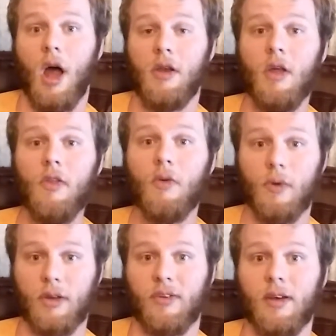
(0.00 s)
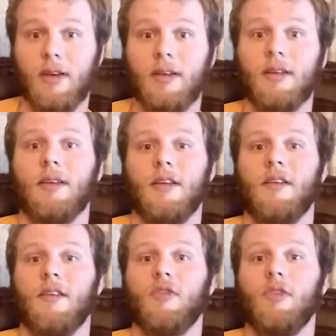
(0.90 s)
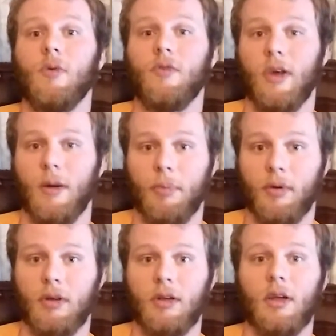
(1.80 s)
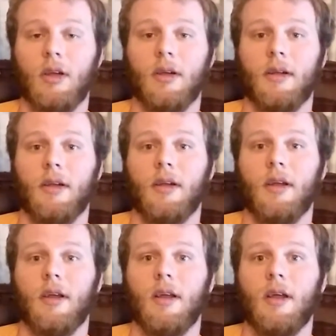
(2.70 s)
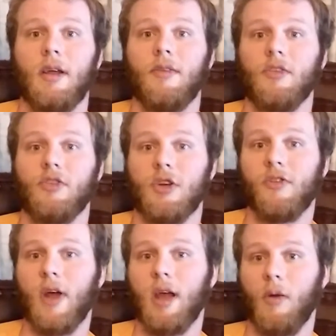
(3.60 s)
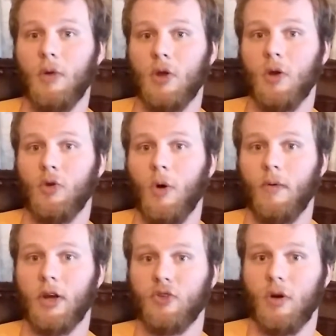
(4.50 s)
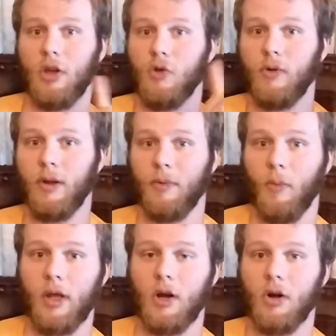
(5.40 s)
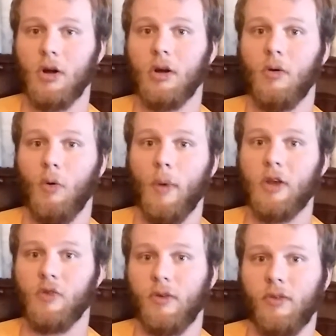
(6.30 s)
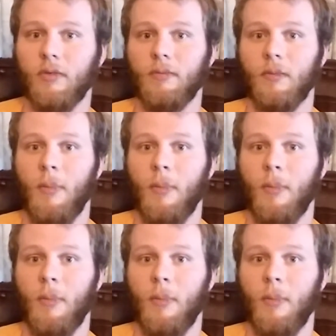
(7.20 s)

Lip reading: Another reason to tip is it's just like when you go to a restaurant and you tip the waiter or waitress.